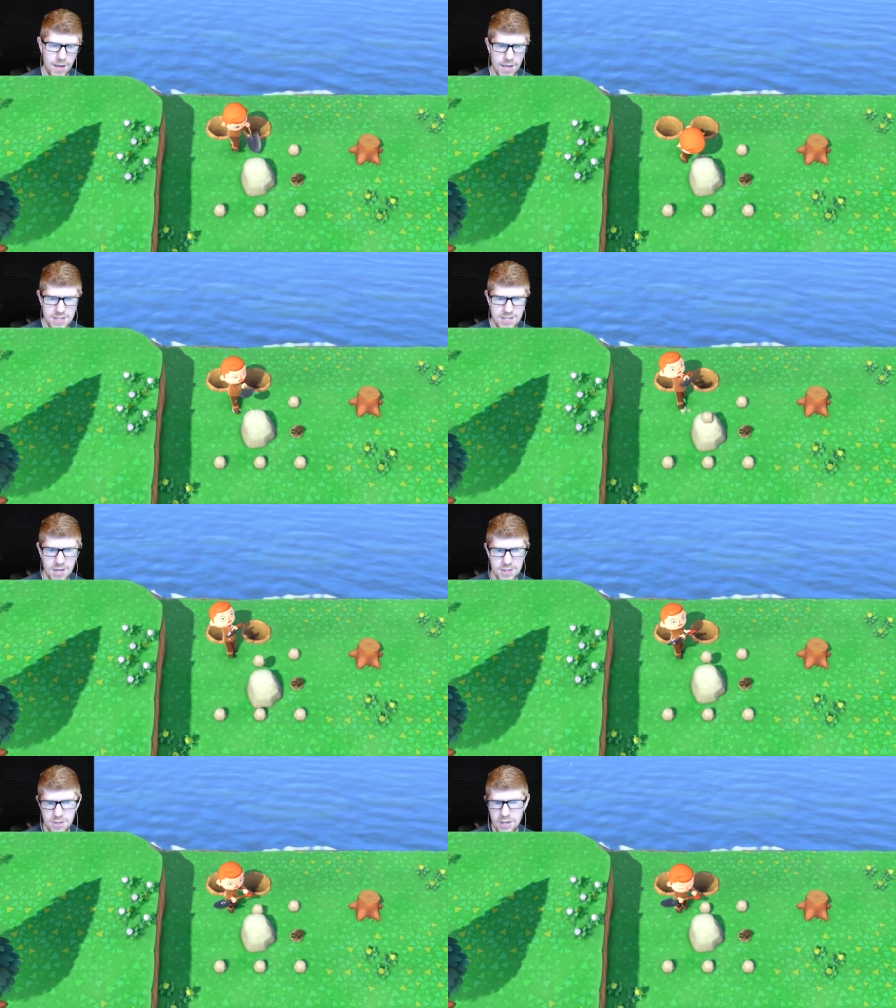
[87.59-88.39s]
Yeah, it's
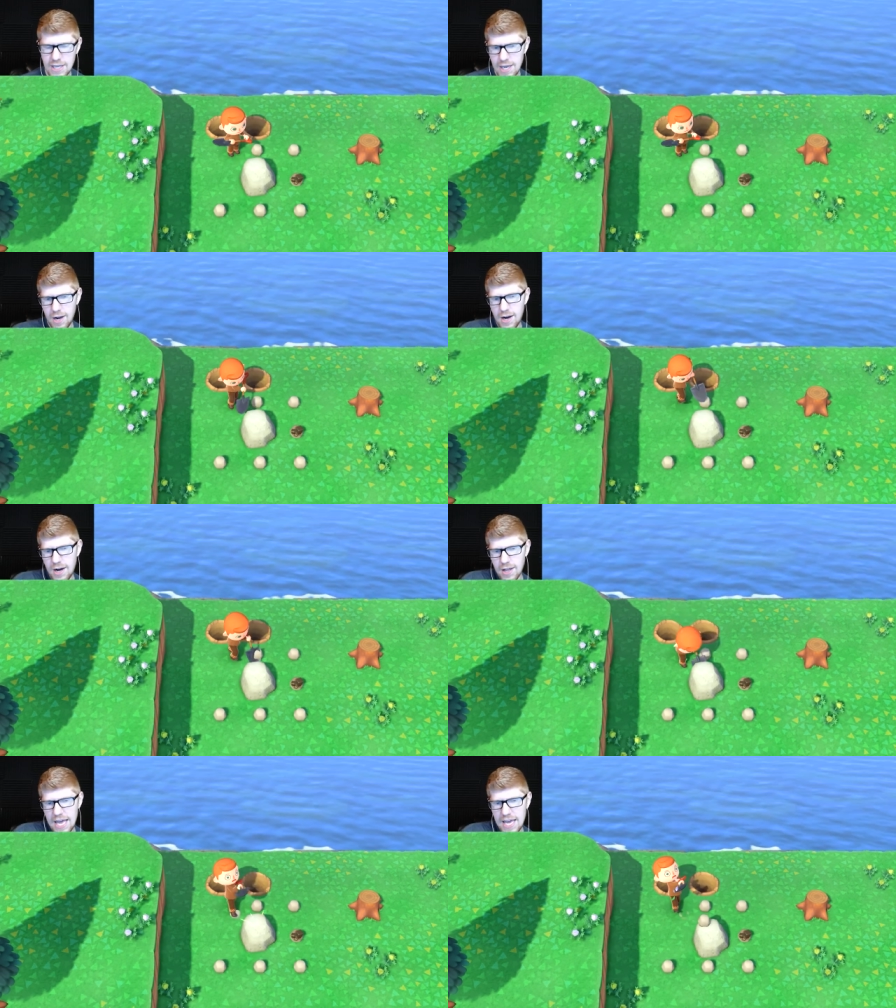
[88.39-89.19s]
good. So you can get
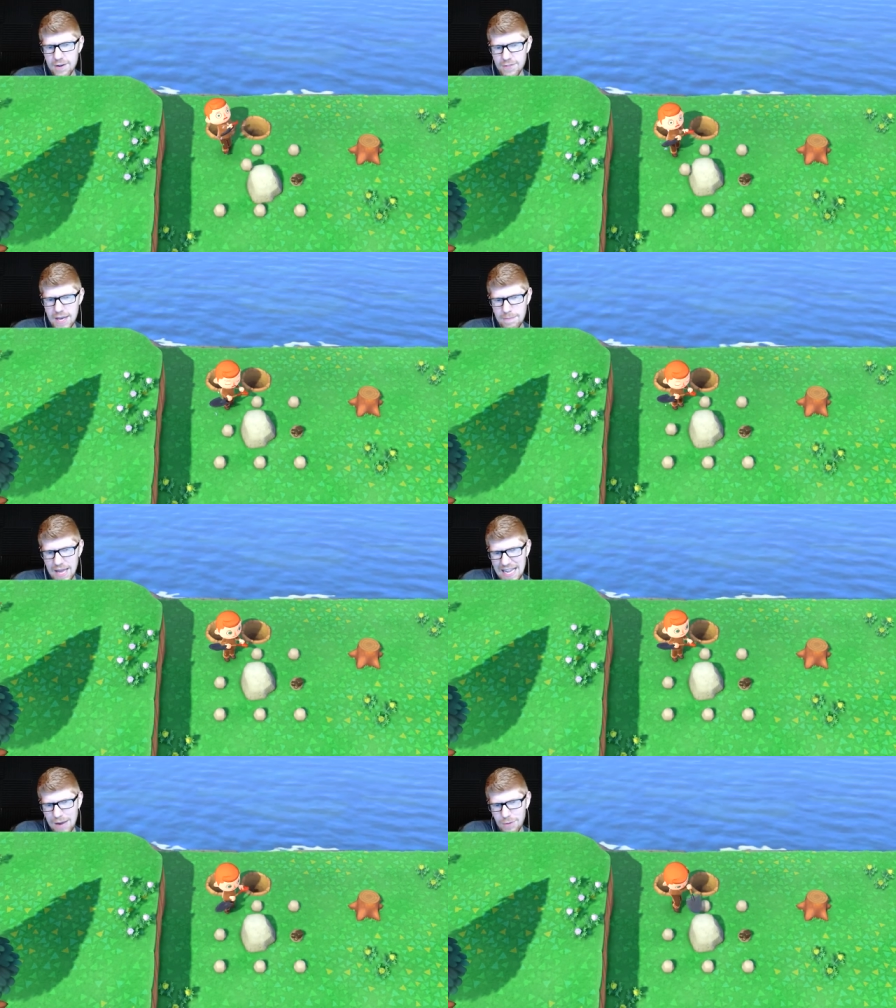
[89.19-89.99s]
all eight of them.
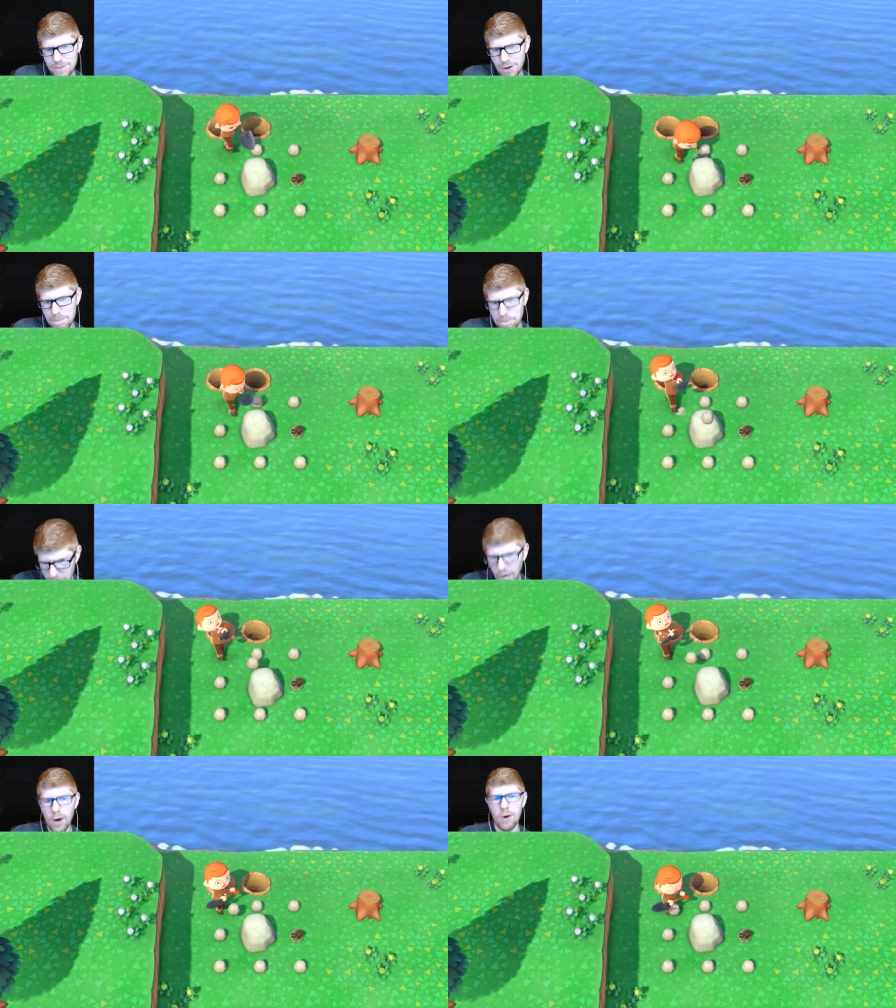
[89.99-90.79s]
I got one more.
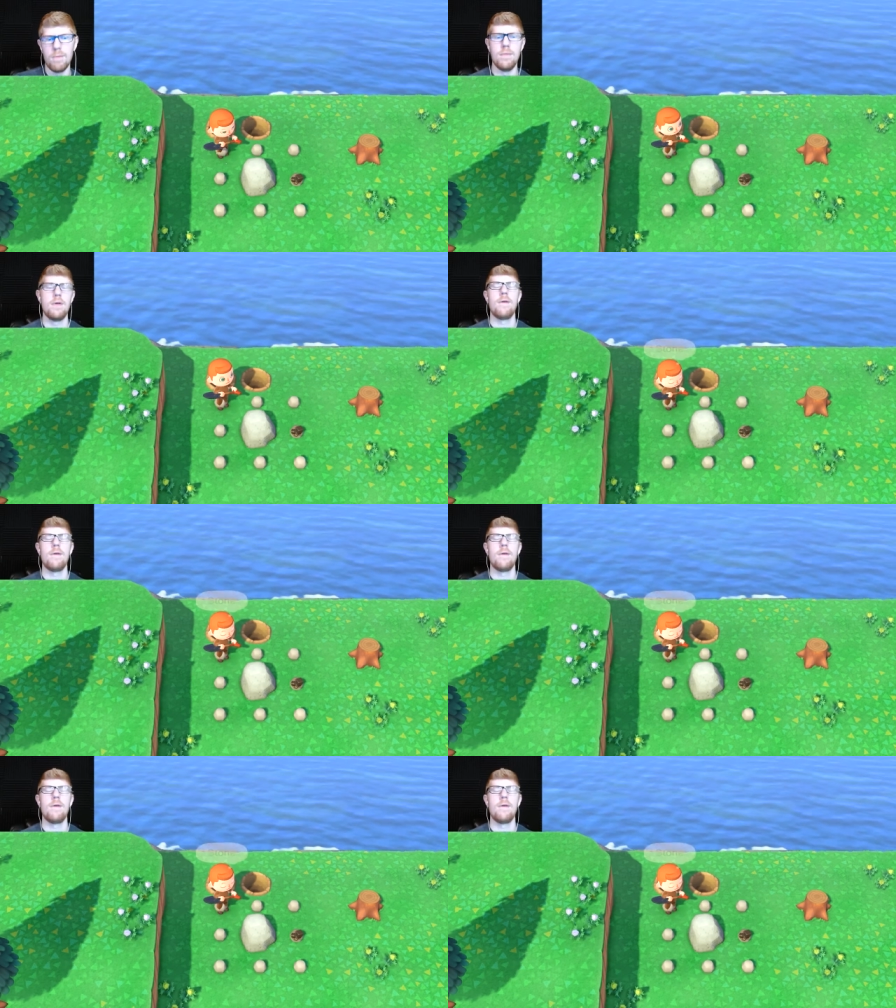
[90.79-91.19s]
Boom!